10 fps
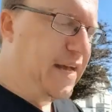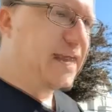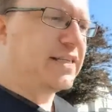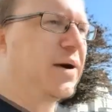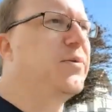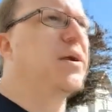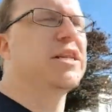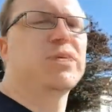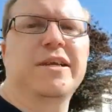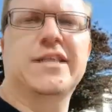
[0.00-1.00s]
So, going to
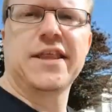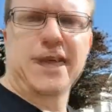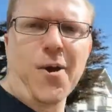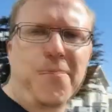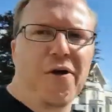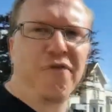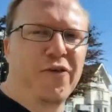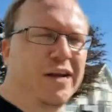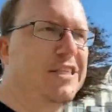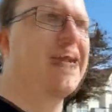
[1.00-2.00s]
switch to the GoPro
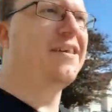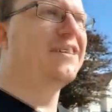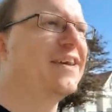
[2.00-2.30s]
footage now,